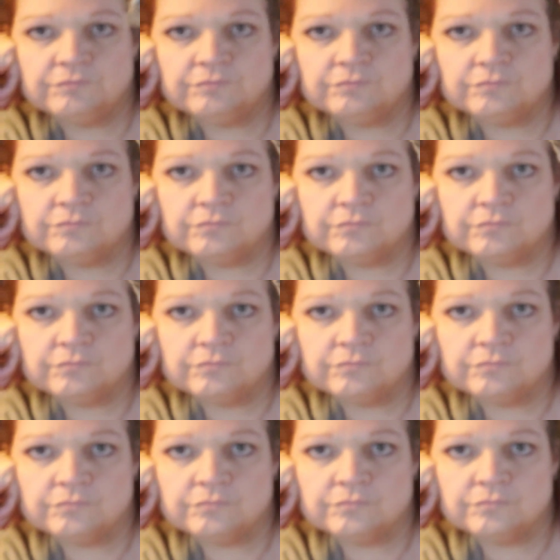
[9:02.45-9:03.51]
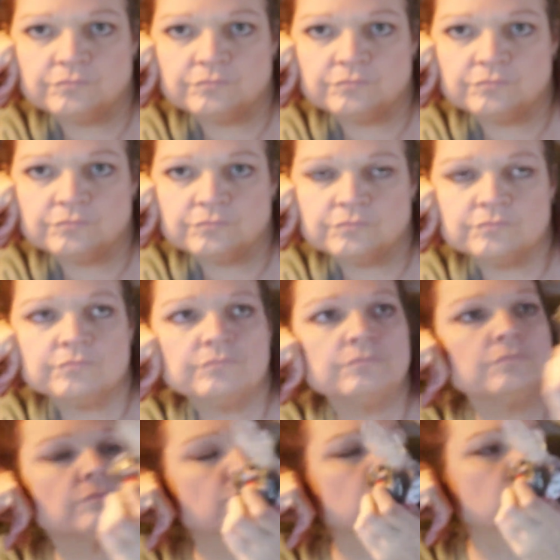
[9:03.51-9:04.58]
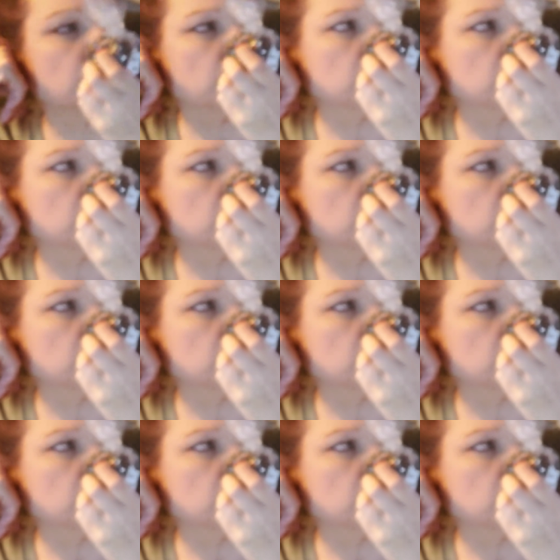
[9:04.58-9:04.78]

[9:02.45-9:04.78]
[no speech]